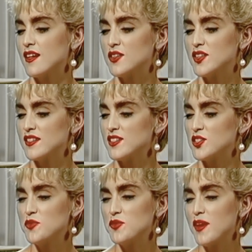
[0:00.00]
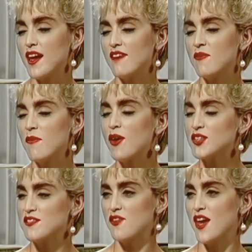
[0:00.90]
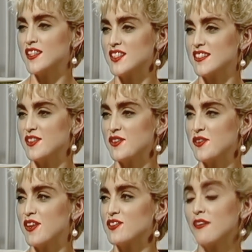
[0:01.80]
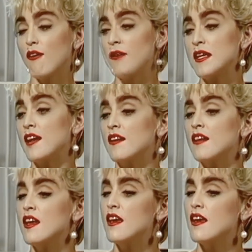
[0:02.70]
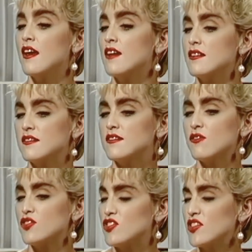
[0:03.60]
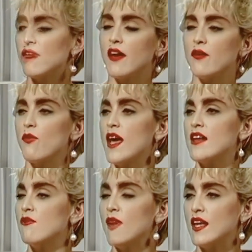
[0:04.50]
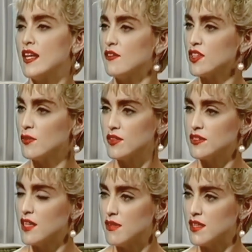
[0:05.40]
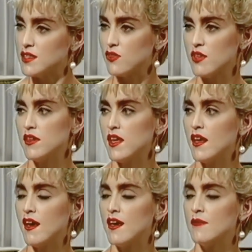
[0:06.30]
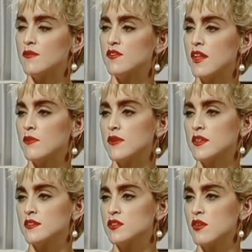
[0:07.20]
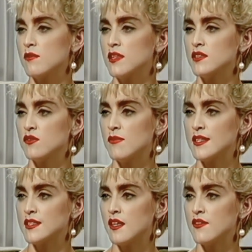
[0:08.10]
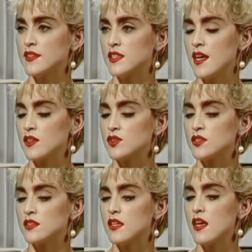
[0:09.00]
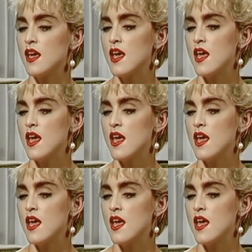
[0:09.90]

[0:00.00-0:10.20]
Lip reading: I know this sounds stupid, but I have a multifaceted career. So, I mean, I don't just sit around and waiting for someone to send me a screenplay. I am developing screenplays for myself as an actress.